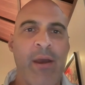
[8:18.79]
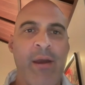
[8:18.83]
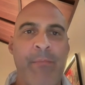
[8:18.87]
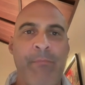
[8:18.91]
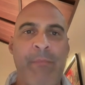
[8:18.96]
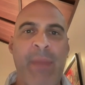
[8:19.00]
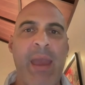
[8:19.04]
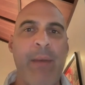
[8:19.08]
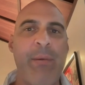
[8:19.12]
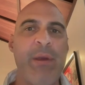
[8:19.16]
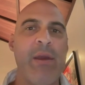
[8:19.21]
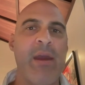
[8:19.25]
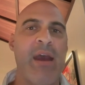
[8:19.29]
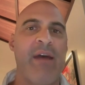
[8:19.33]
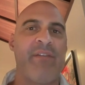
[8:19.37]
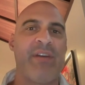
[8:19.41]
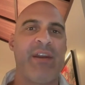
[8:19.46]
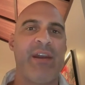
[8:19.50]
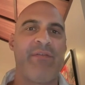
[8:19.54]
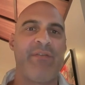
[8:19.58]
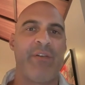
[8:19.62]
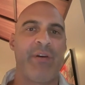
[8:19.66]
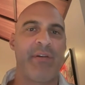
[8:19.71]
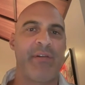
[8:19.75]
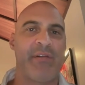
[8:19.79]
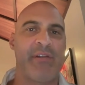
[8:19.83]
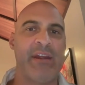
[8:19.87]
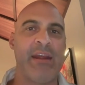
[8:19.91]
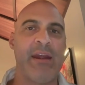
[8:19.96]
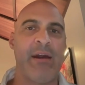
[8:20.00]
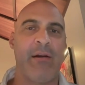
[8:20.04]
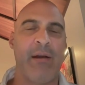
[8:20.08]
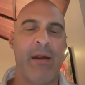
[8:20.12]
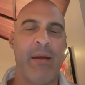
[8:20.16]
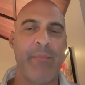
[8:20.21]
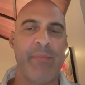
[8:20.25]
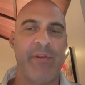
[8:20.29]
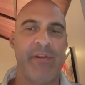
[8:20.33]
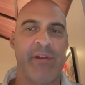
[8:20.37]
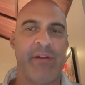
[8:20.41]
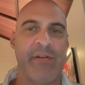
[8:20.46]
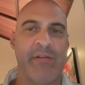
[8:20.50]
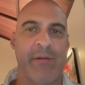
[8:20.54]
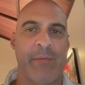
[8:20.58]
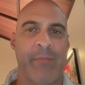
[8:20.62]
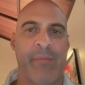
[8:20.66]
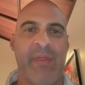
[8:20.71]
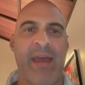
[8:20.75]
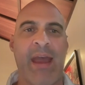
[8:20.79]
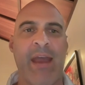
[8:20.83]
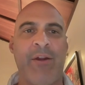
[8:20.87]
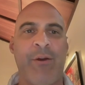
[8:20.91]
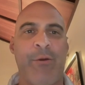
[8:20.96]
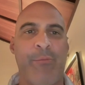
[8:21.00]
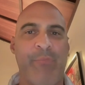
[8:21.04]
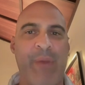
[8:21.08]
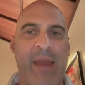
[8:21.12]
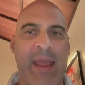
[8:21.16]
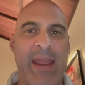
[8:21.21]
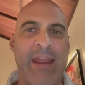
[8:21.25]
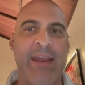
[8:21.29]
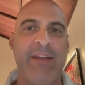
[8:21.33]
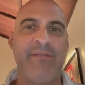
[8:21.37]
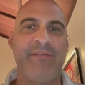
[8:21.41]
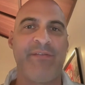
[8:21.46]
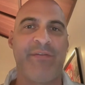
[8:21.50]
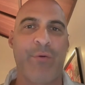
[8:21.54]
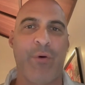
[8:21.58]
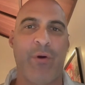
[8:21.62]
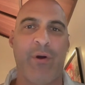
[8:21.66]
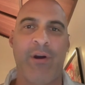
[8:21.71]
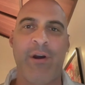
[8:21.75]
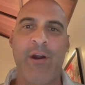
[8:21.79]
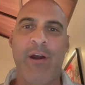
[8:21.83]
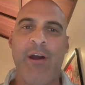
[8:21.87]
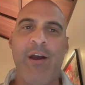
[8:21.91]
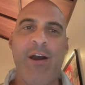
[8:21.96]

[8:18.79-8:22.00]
Maybe you have a different CRM system that you're paying for.